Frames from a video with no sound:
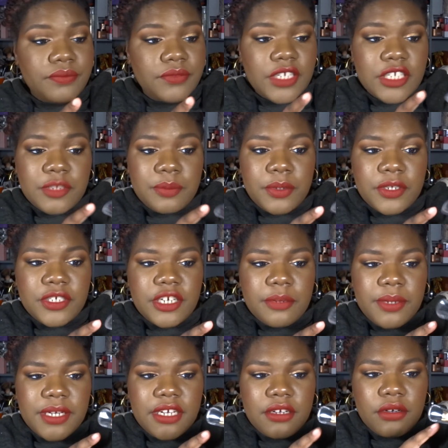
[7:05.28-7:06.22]

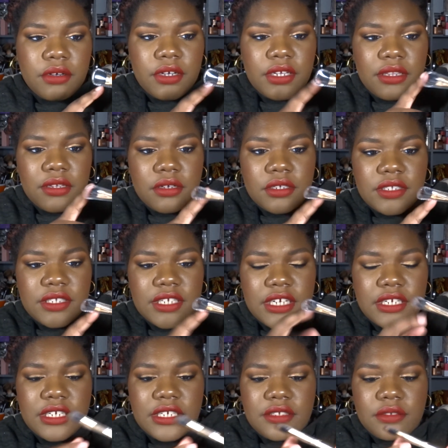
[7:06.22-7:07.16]
applicator, and the other
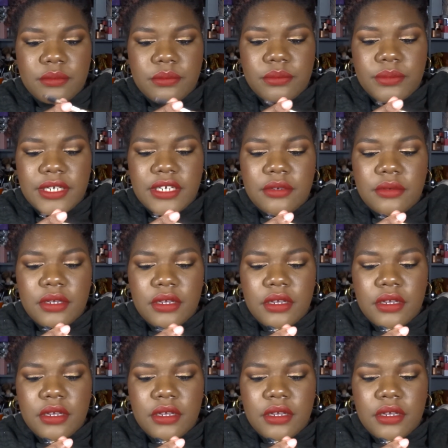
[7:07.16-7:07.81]
side is a big